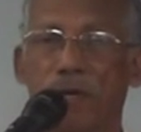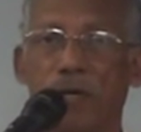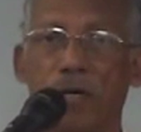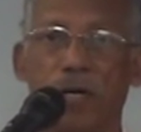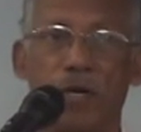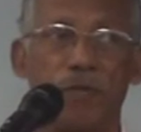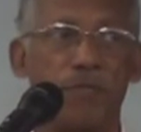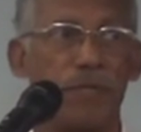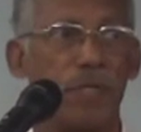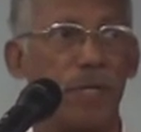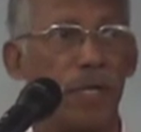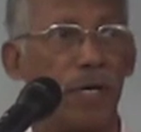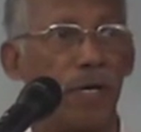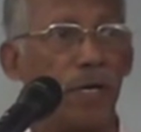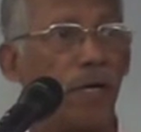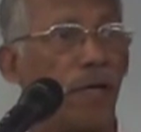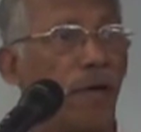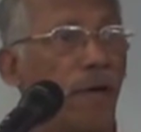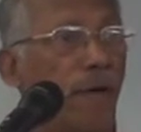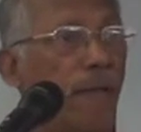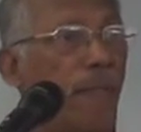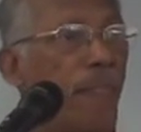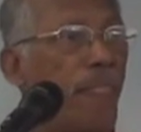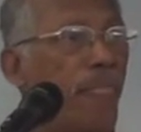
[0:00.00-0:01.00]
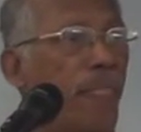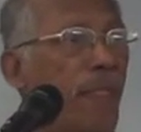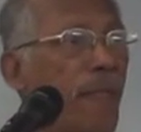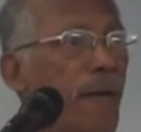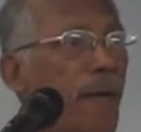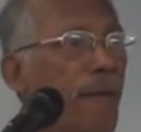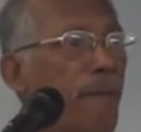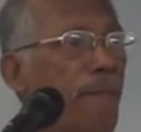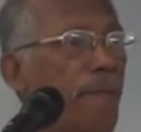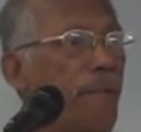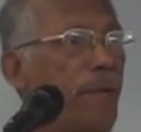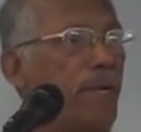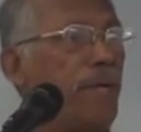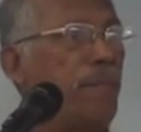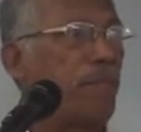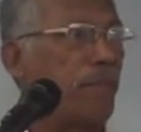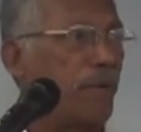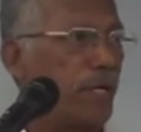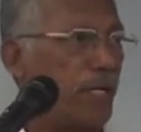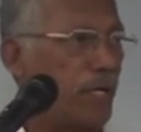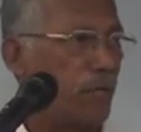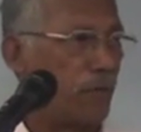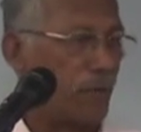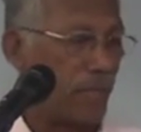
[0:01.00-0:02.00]
of the
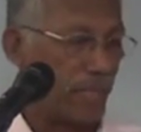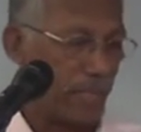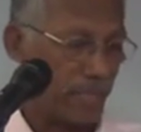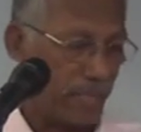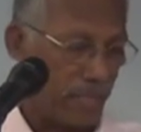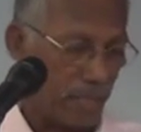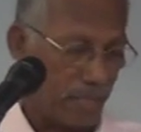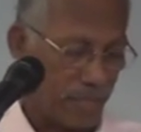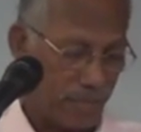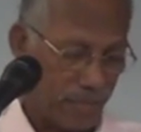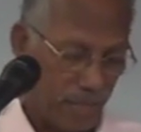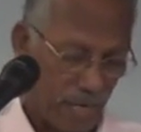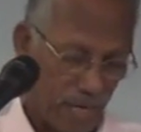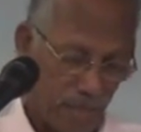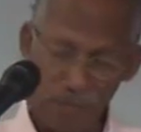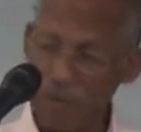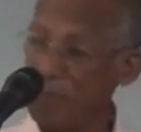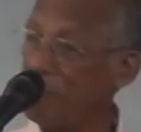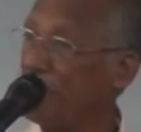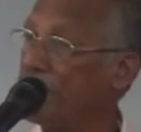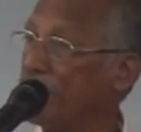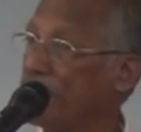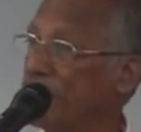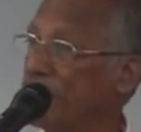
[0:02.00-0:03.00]
people during the time of